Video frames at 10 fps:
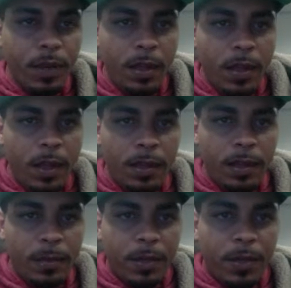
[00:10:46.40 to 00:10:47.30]
and then
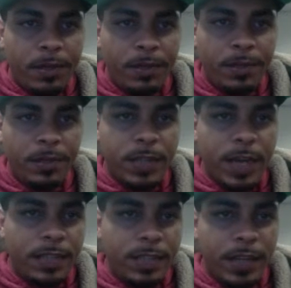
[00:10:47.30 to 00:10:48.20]
I'm gonna
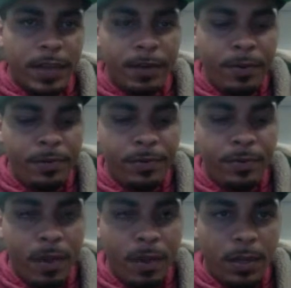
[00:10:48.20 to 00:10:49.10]
size it down.
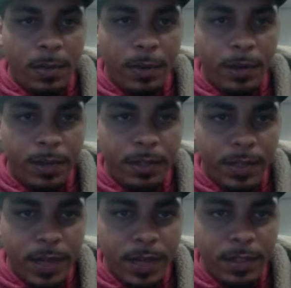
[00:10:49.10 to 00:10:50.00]
Come up here to this
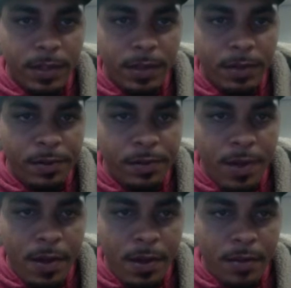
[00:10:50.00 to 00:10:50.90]
size thing.
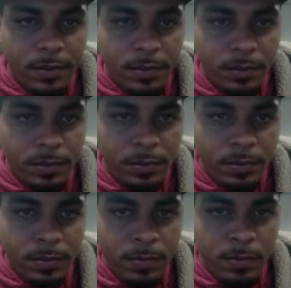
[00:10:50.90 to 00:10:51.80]
I'm
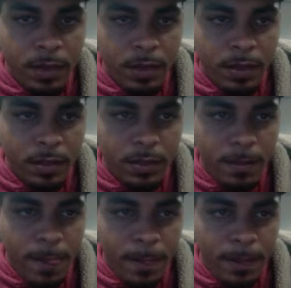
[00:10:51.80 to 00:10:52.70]
gonna bring it.
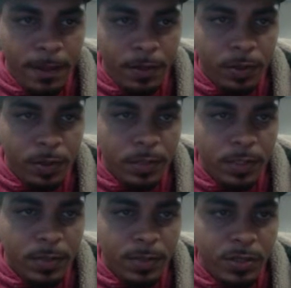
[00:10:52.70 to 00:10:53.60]
You don't need this
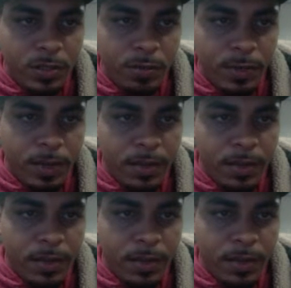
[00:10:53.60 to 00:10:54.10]
to be super big.